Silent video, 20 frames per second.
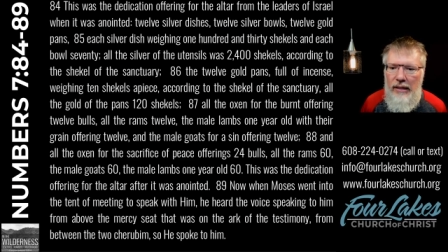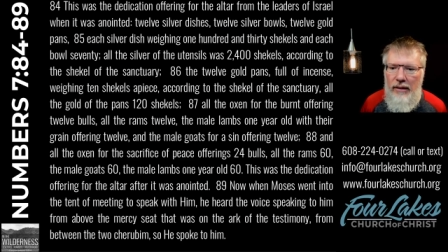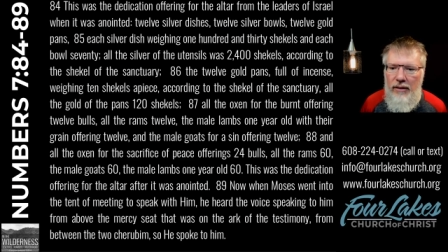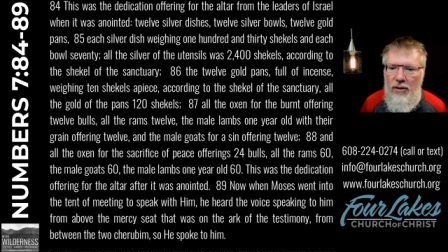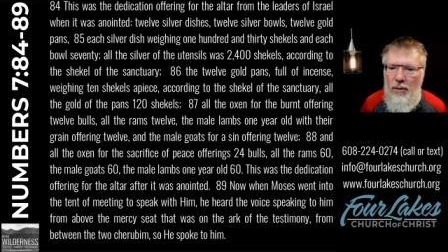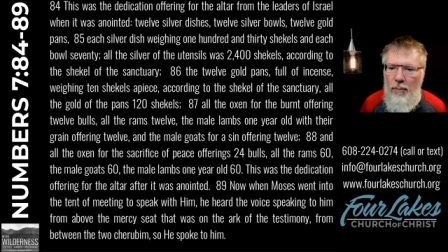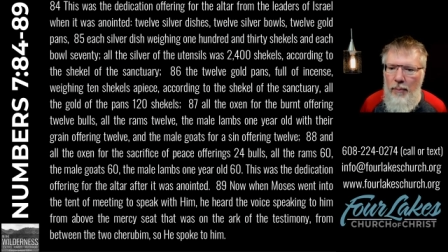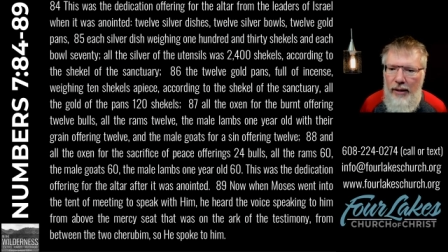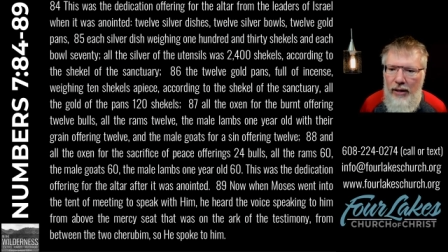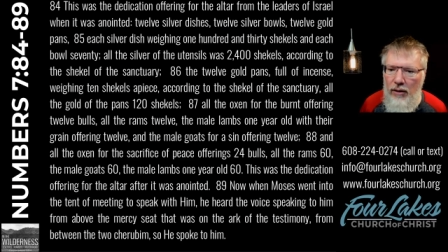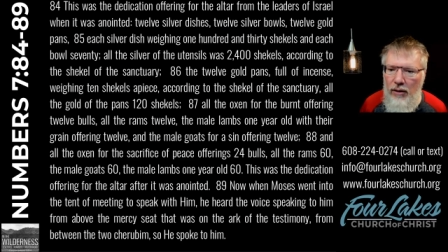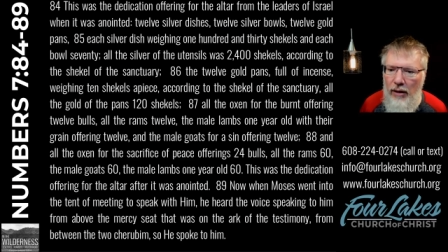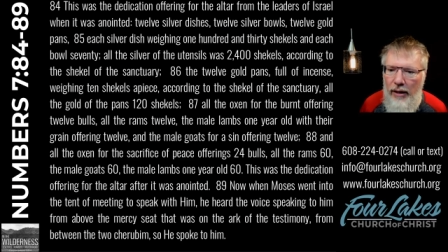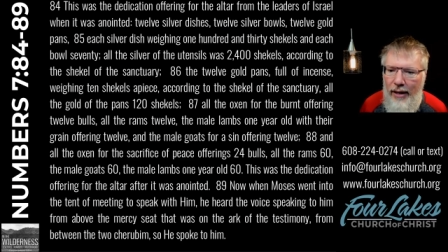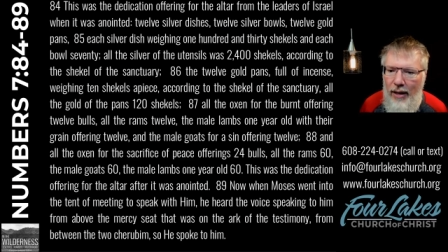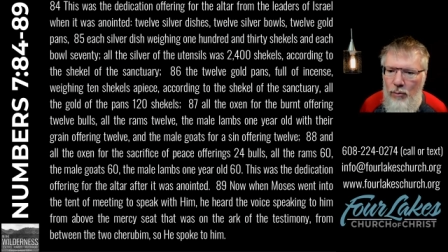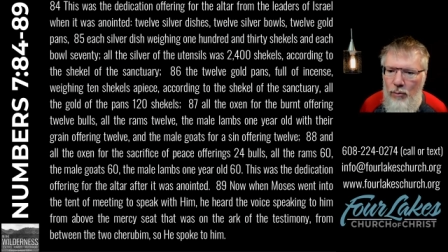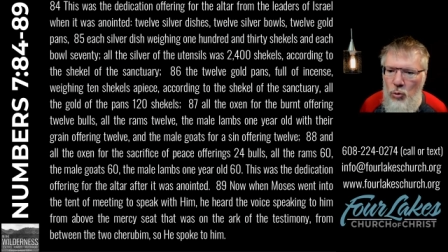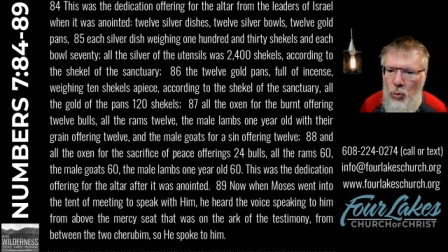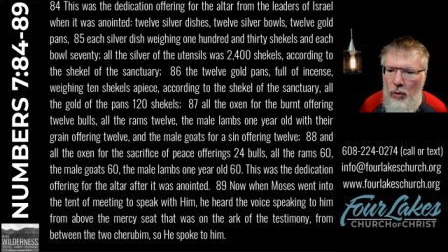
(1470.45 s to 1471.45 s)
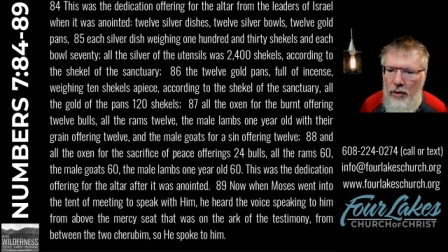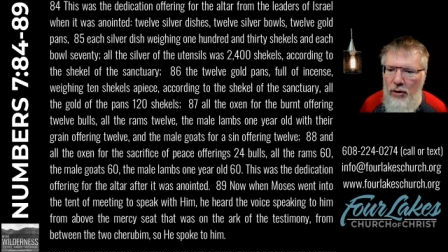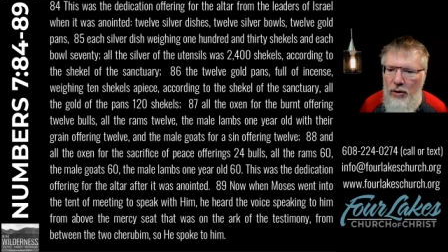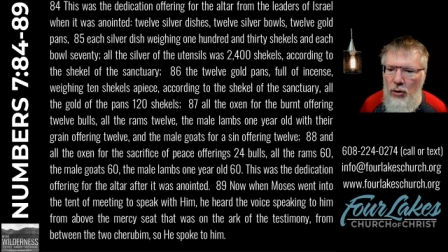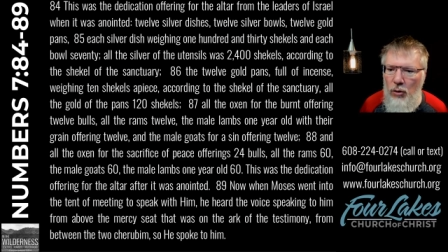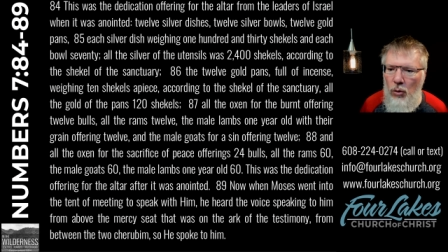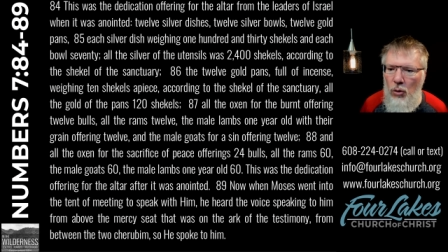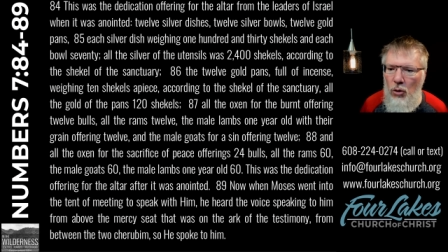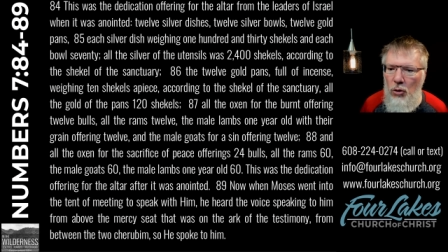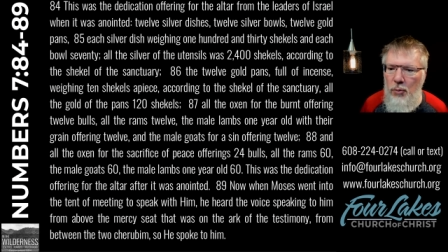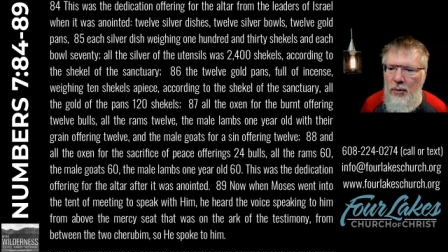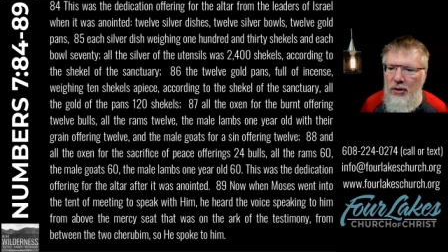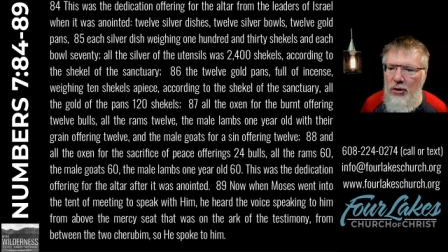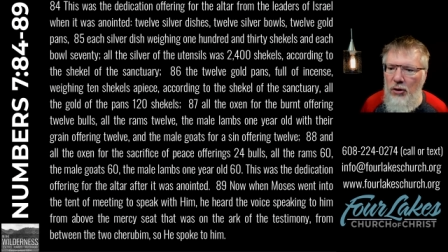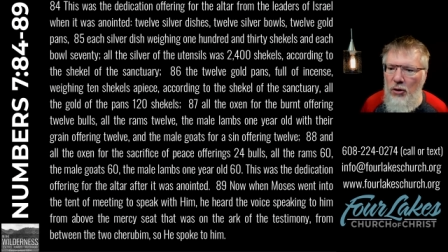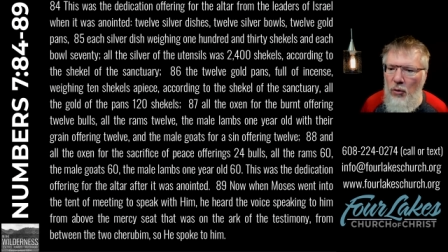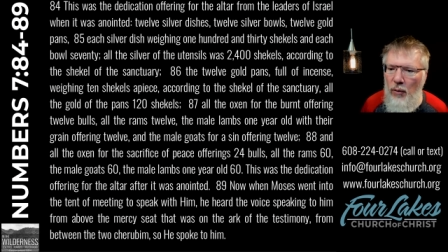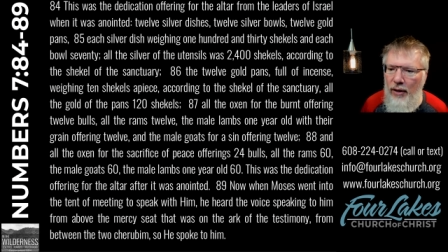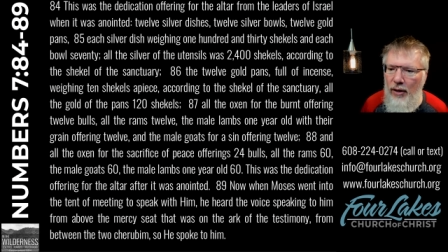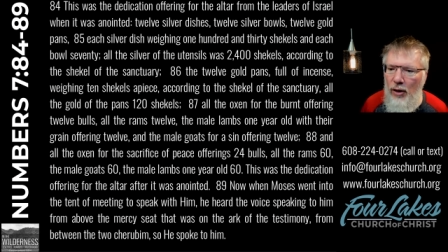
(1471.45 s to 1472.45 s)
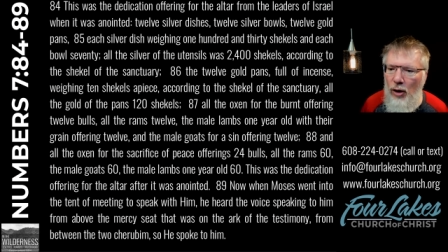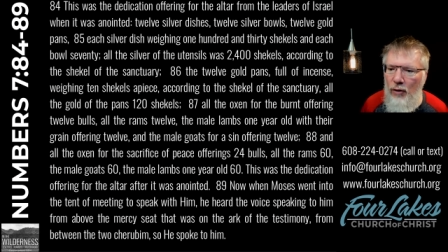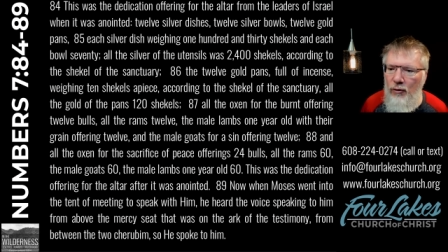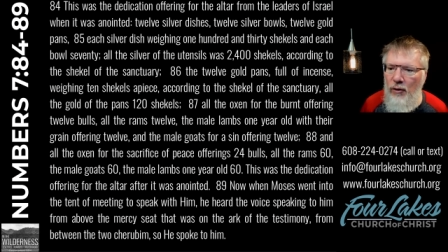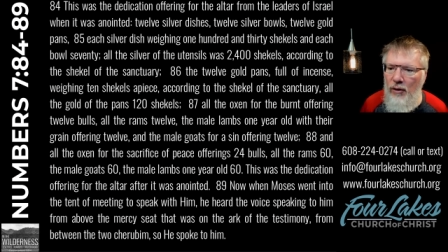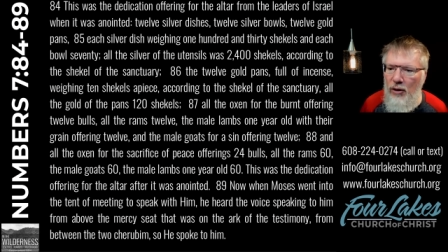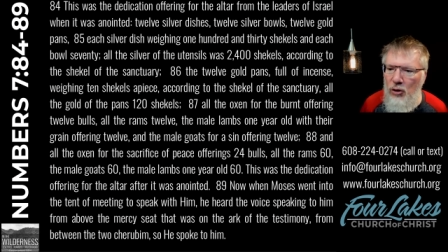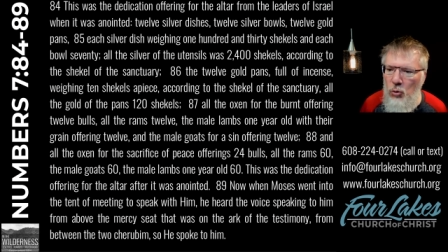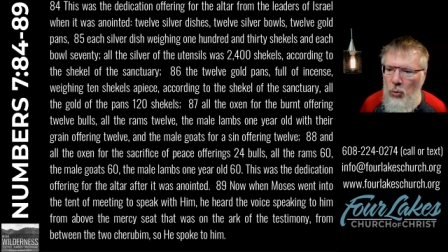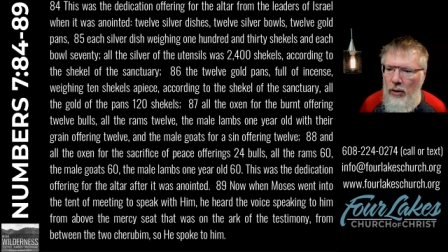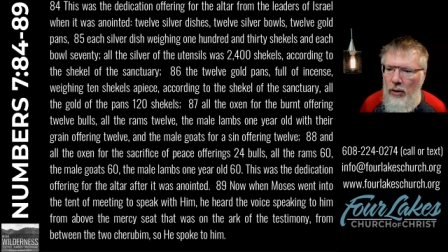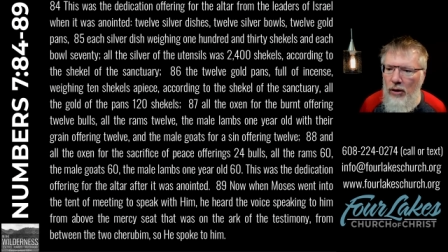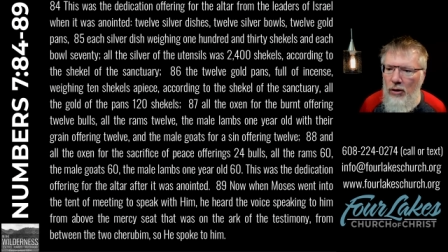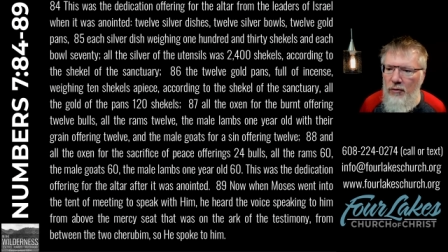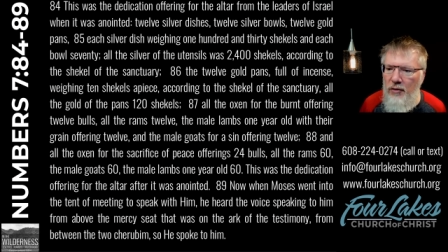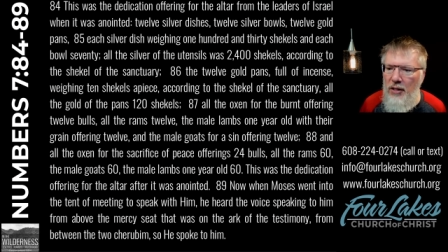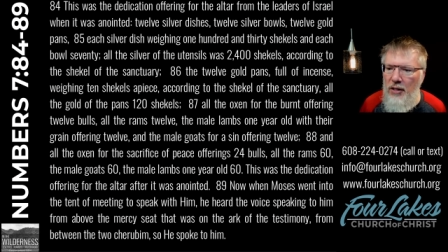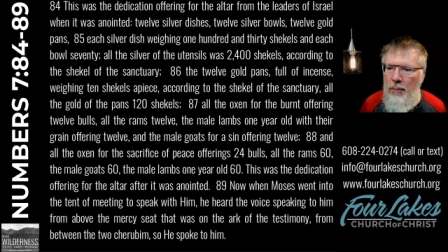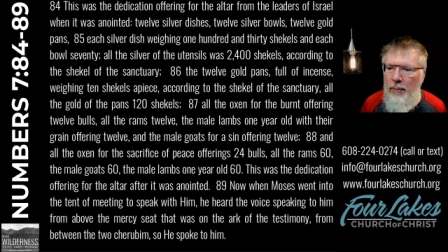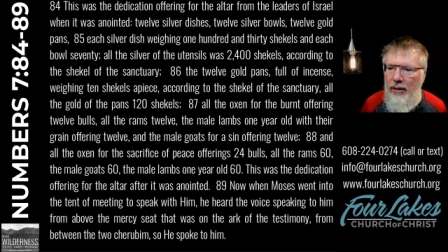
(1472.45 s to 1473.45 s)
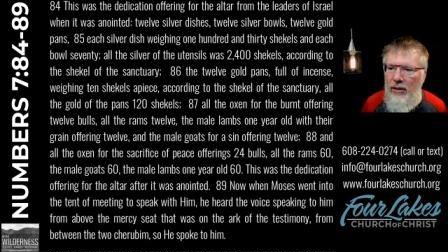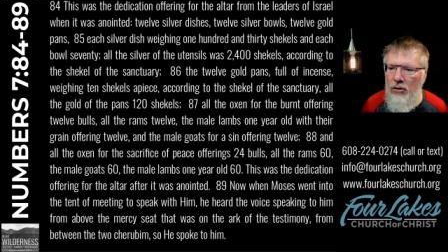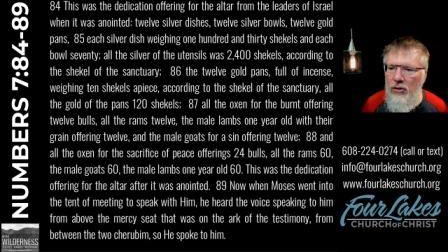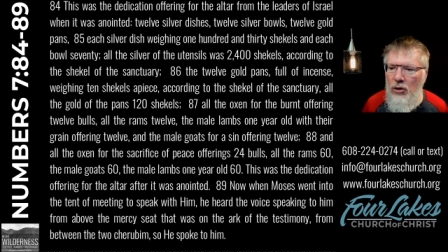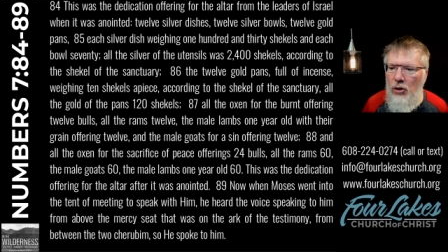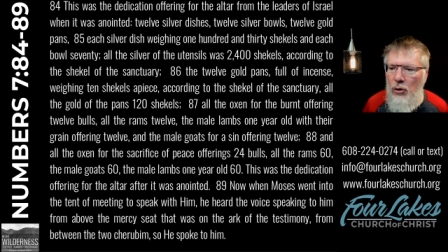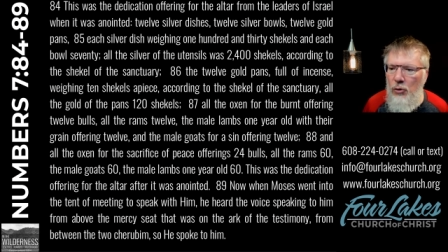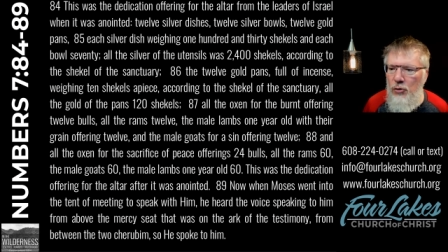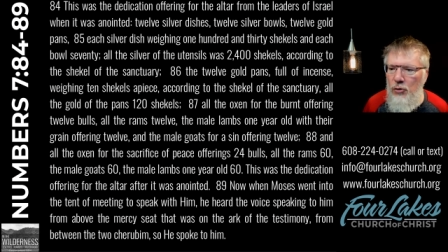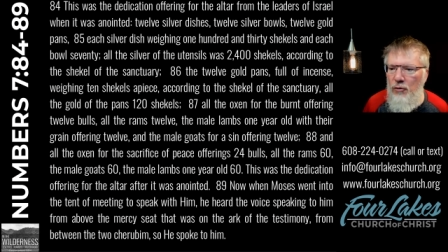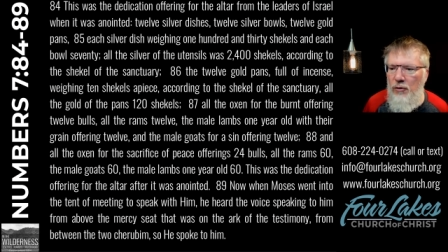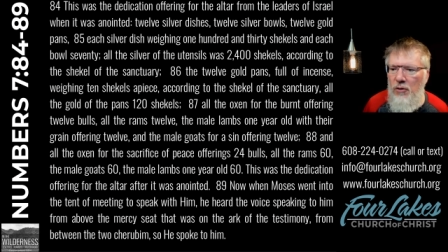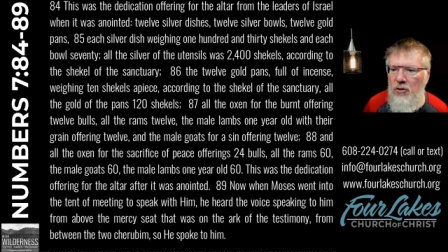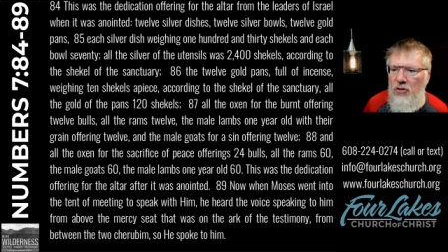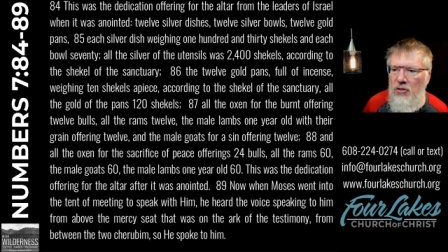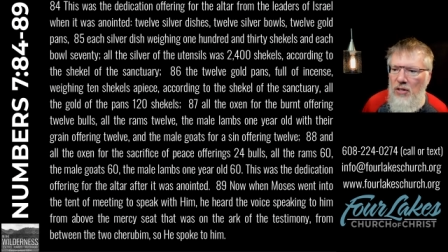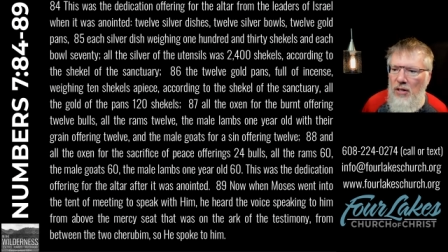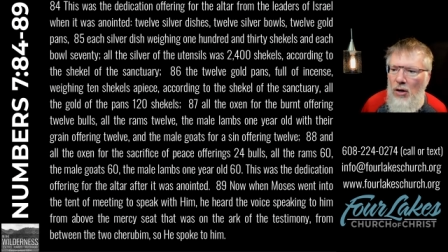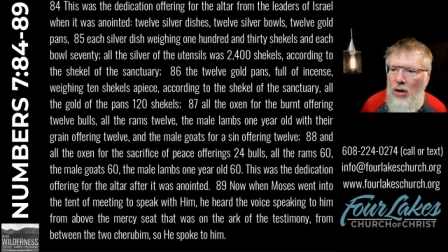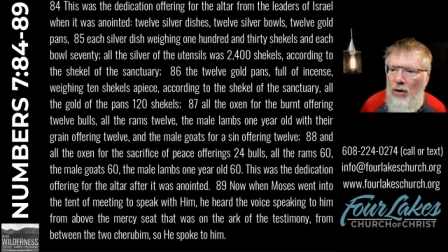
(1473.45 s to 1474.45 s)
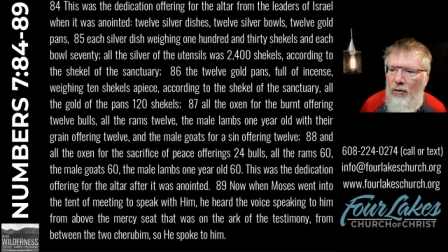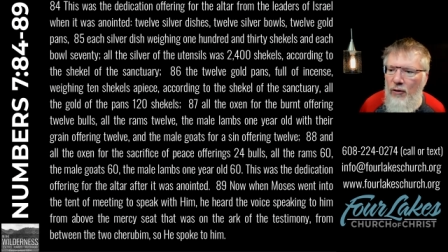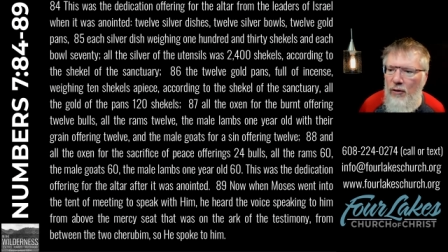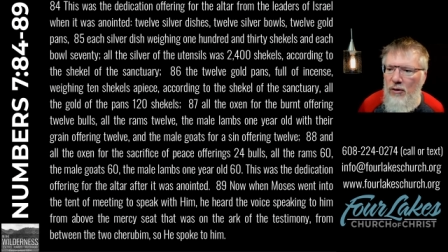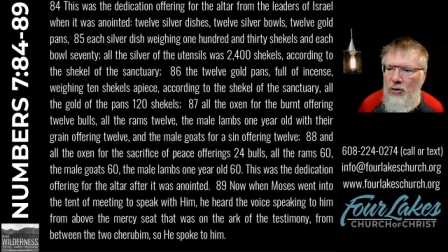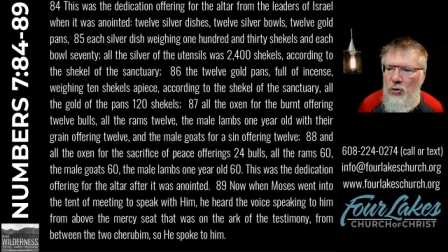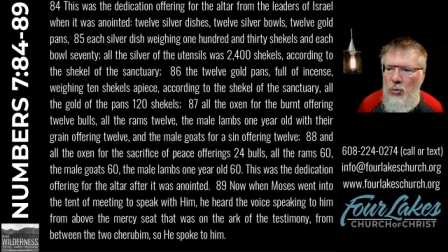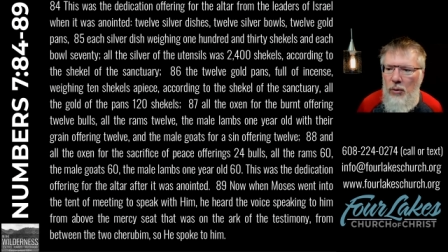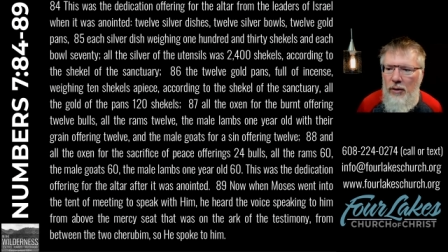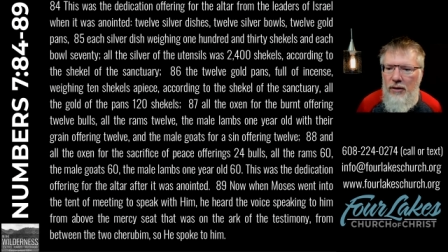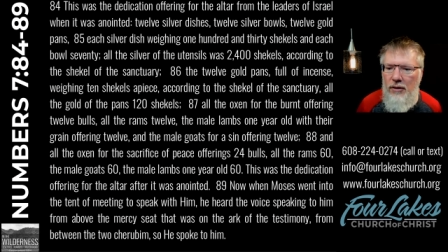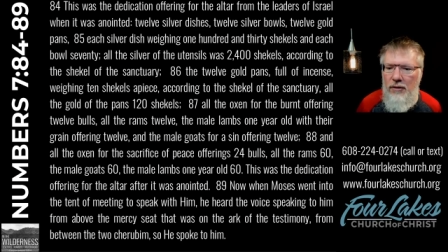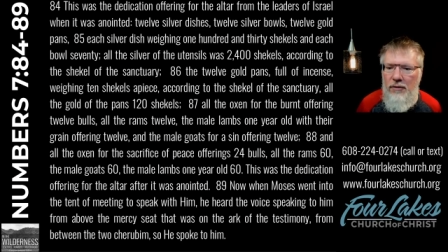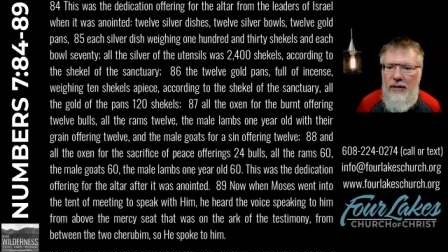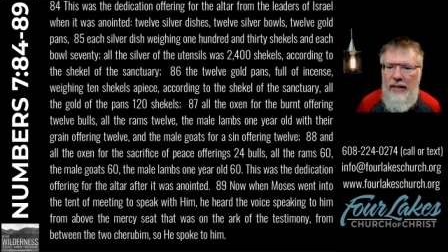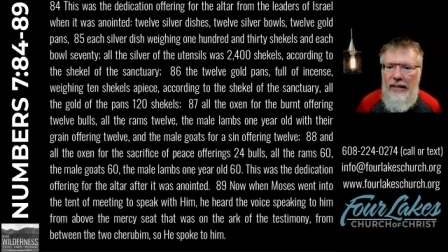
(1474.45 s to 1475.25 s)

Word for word: The male lambs, one year old, with their grain offering, 12. And the male goats for a sin offering, 12